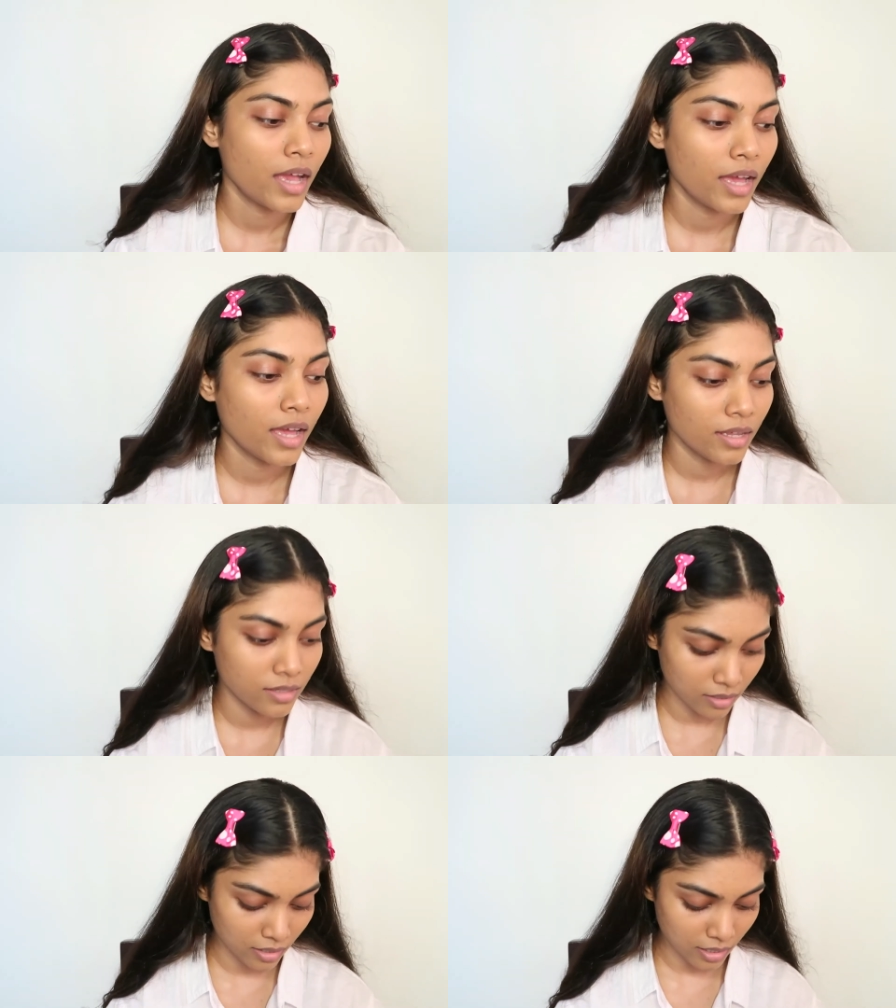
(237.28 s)

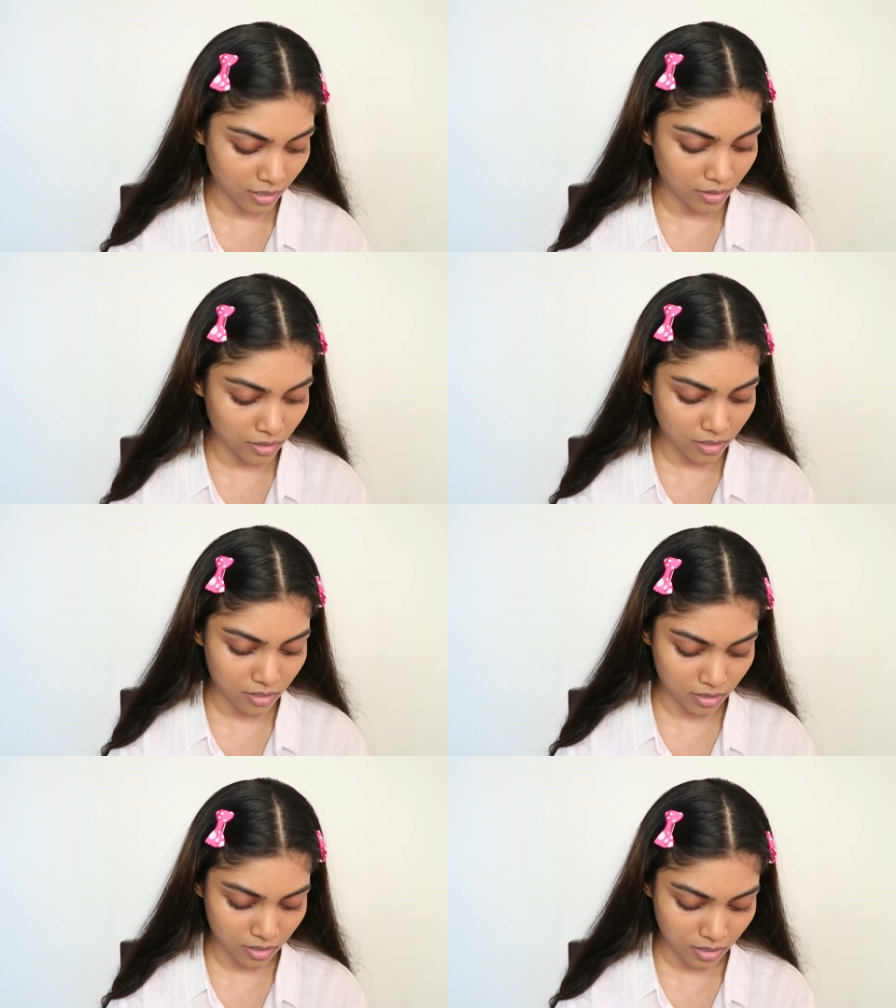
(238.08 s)
and again
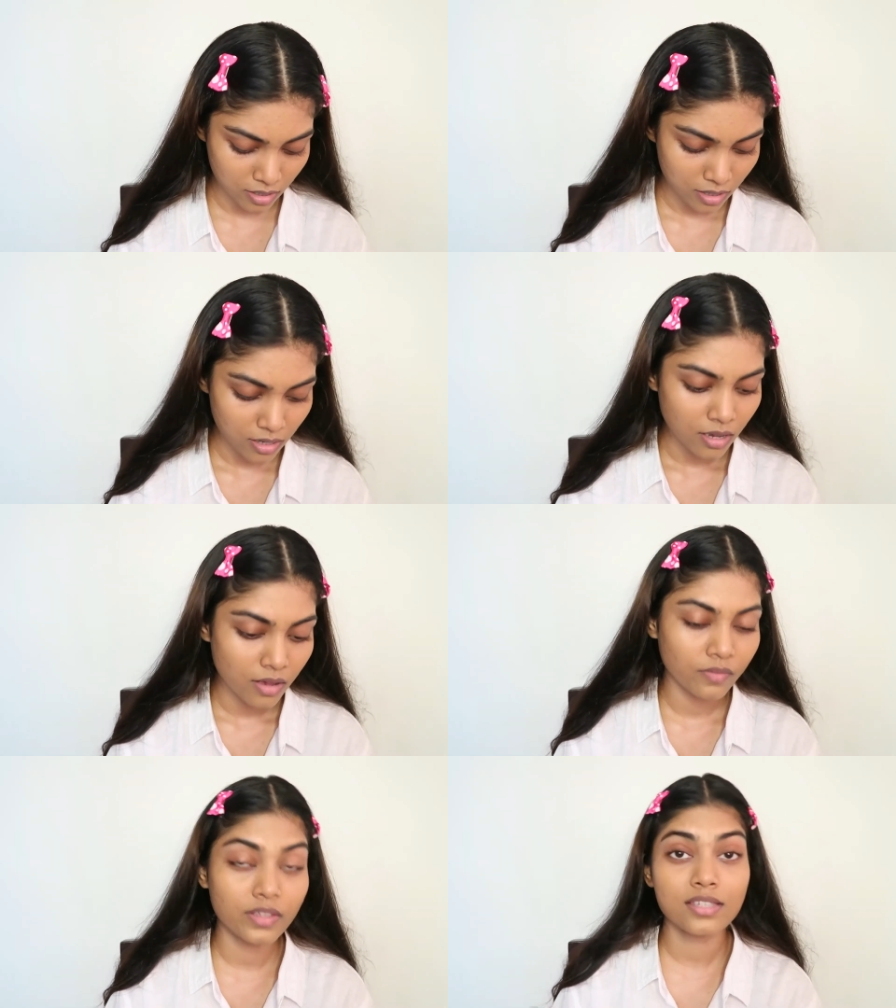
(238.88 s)

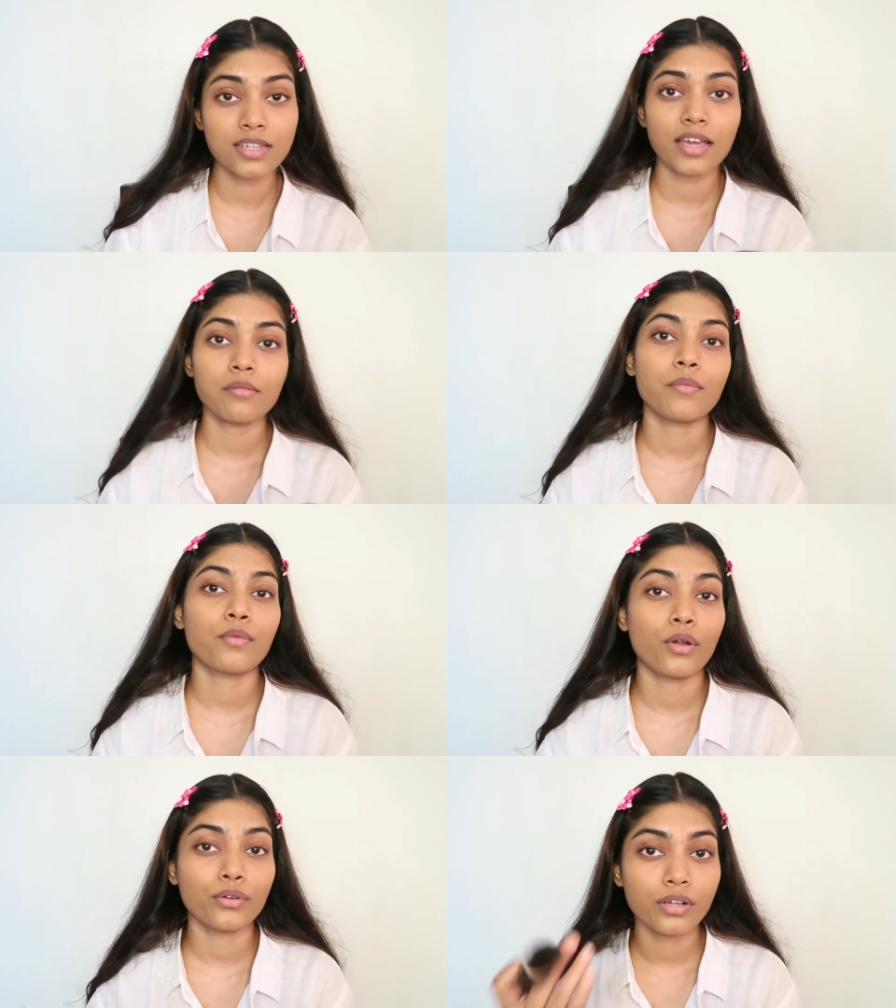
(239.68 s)
this time I'm not